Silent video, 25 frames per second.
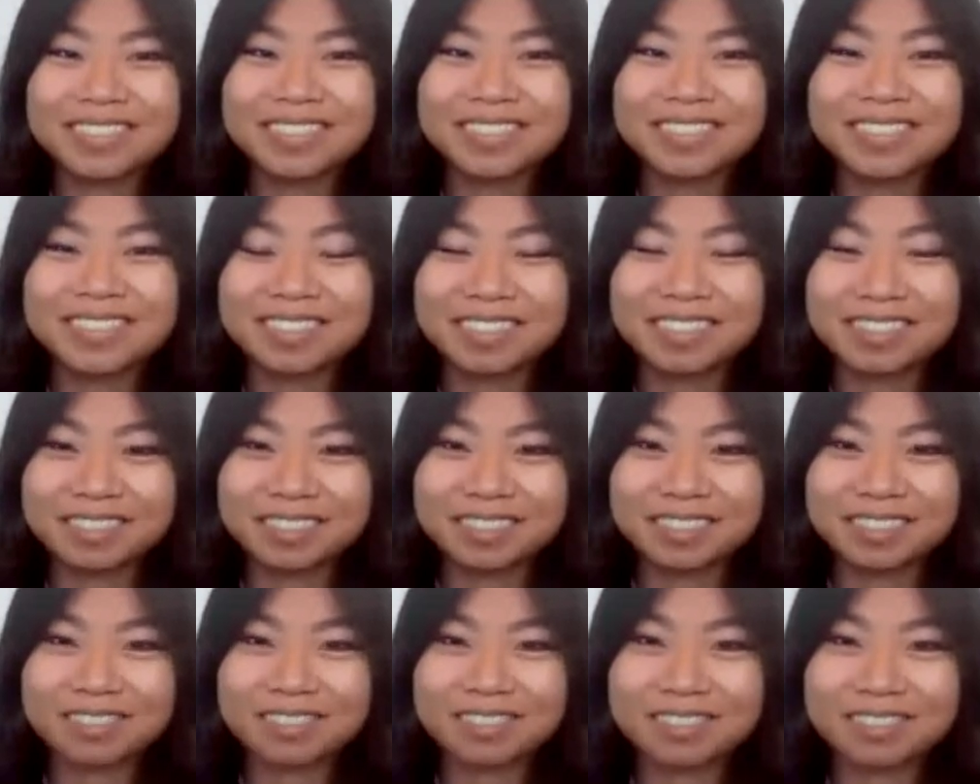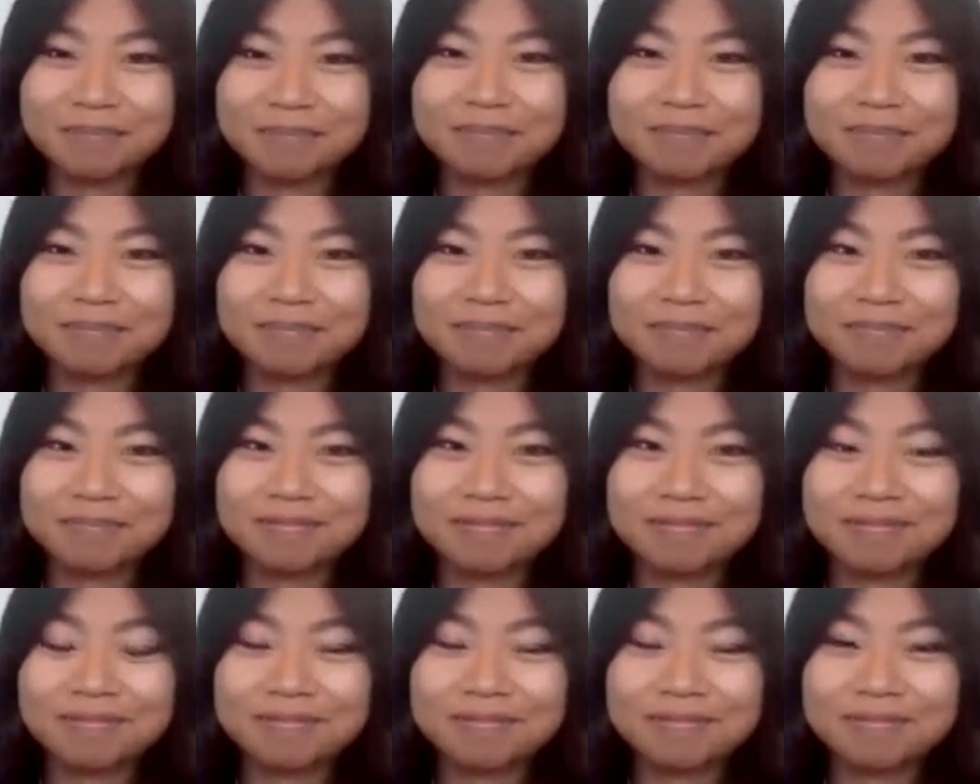
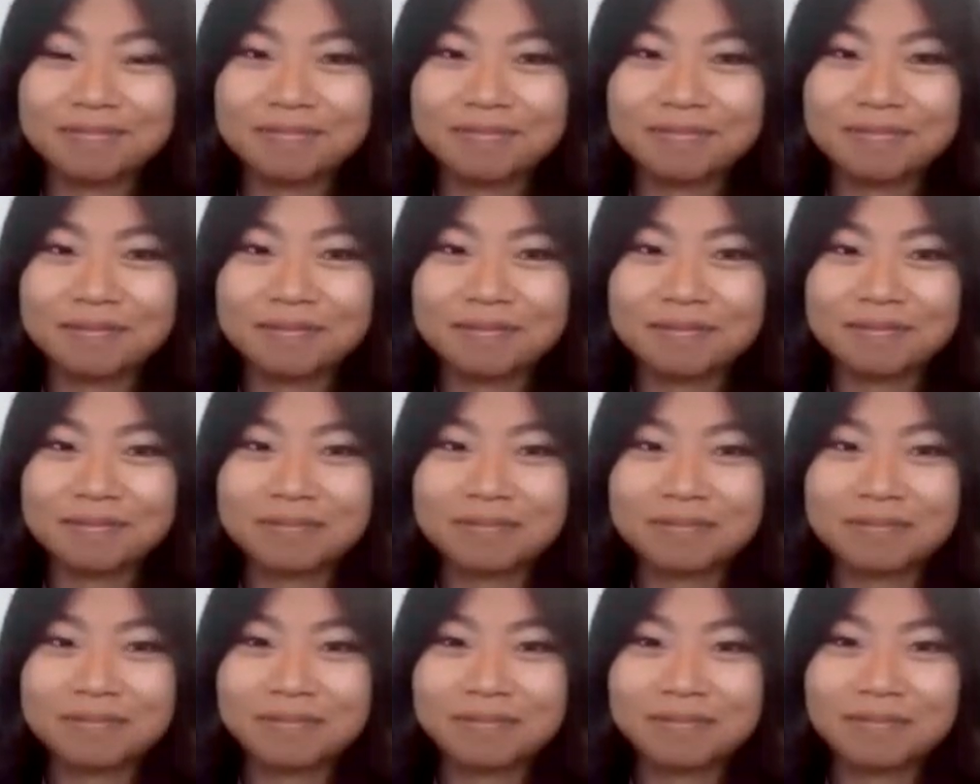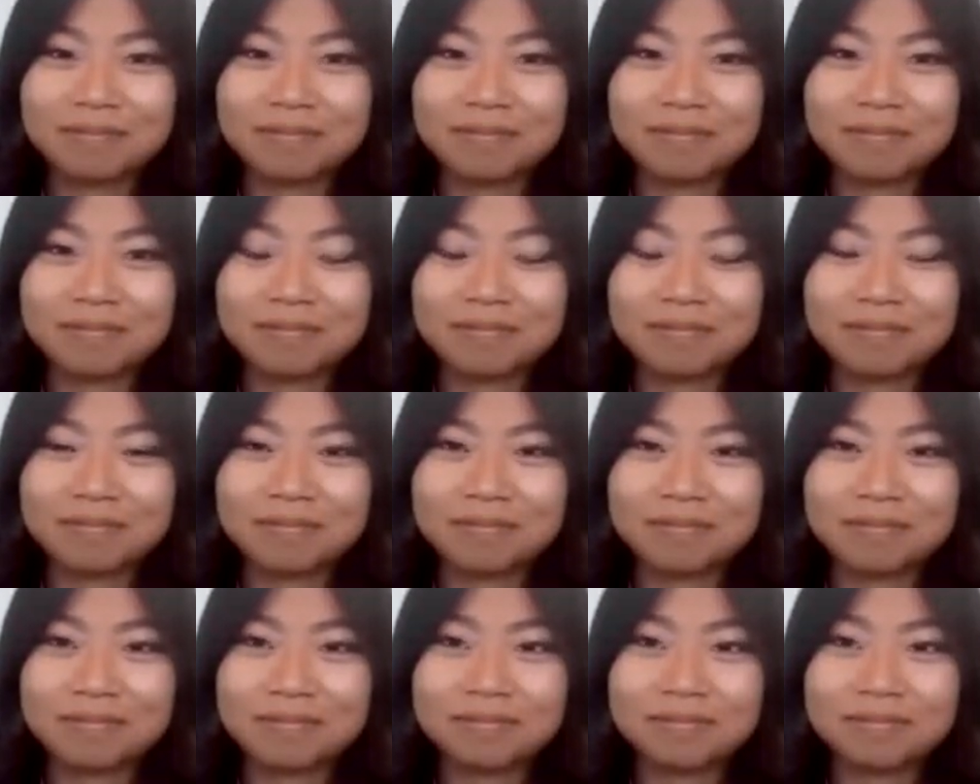The person shown says nothing.